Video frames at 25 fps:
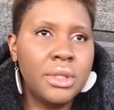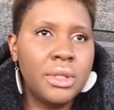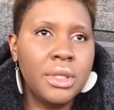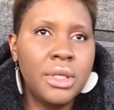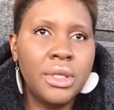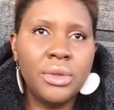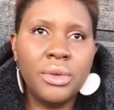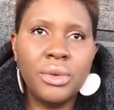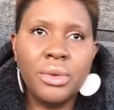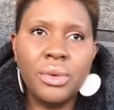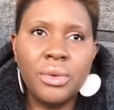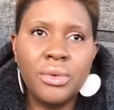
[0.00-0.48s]

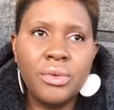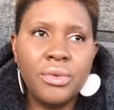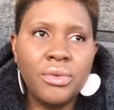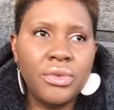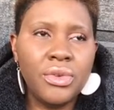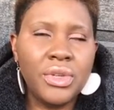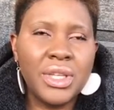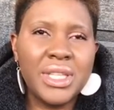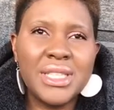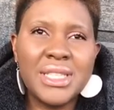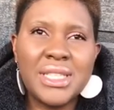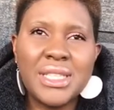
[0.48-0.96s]
you know,
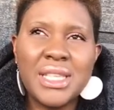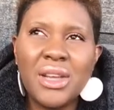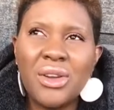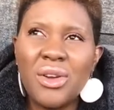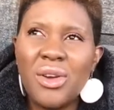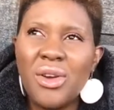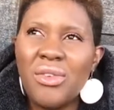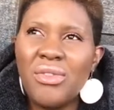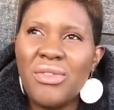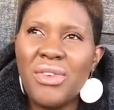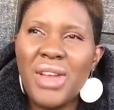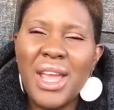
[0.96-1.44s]
for the sake
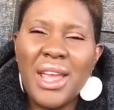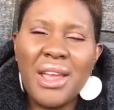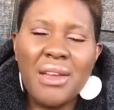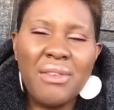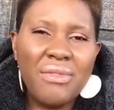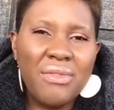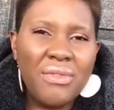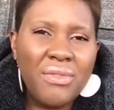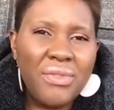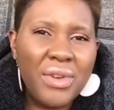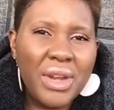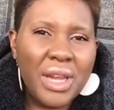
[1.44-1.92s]
of
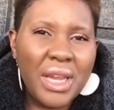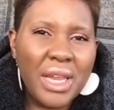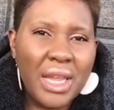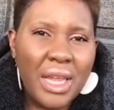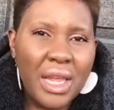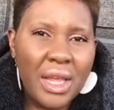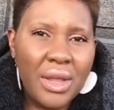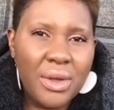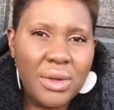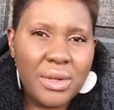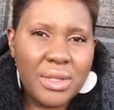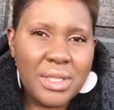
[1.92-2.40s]
every
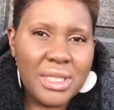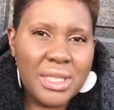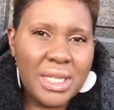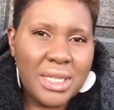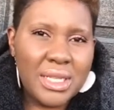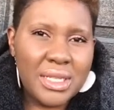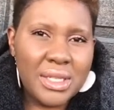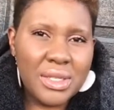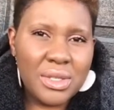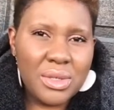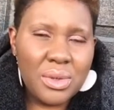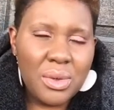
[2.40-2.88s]
chaos
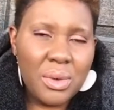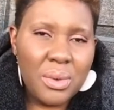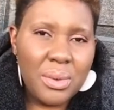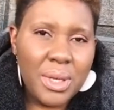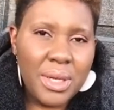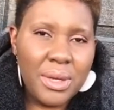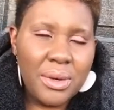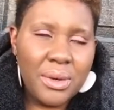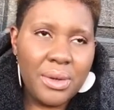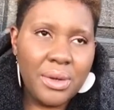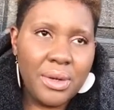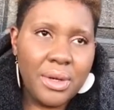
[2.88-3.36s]
that is
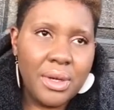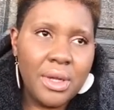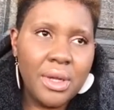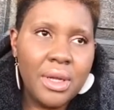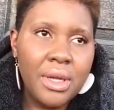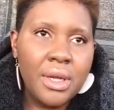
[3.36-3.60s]
going on.